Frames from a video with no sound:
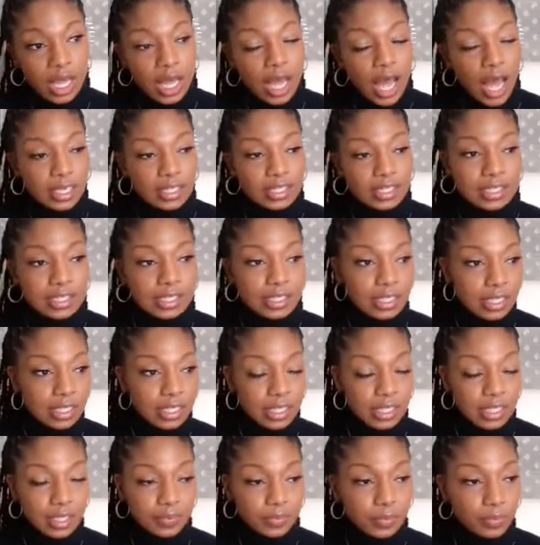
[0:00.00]
I can
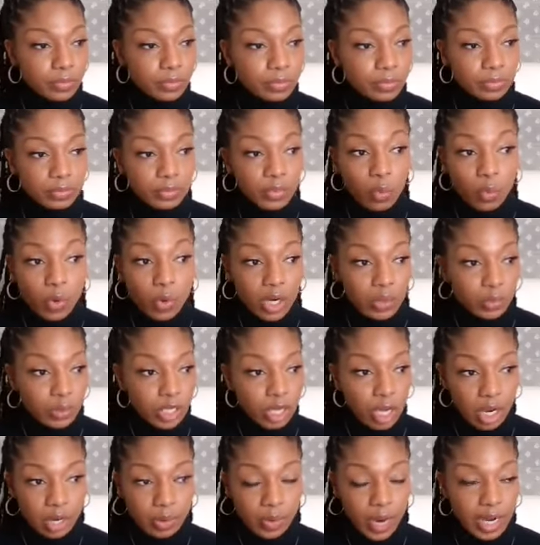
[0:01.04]
see where we
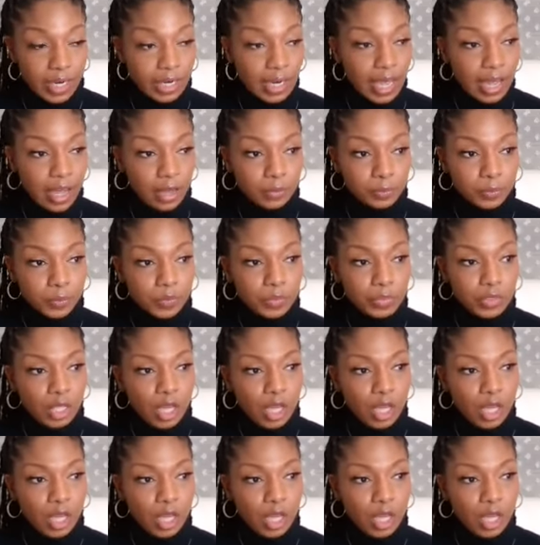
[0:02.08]
are right now.